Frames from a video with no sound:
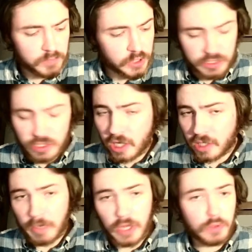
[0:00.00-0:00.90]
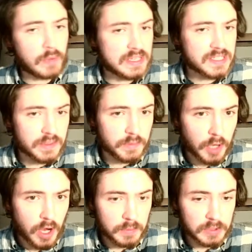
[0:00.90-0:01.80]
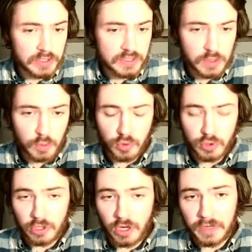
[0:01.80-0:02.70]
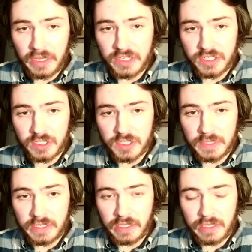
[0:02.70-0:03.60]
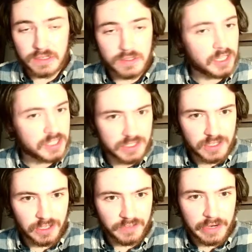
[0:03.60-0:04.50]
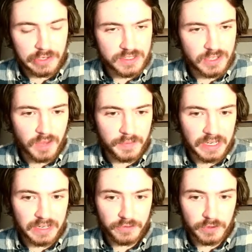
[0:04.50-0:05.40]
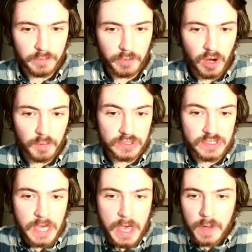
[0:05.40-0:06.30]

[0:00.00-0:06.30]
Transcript: I'm going to talk about the rest of the Bombers award nominations, because not just Oliveira is nominated for the Bombers,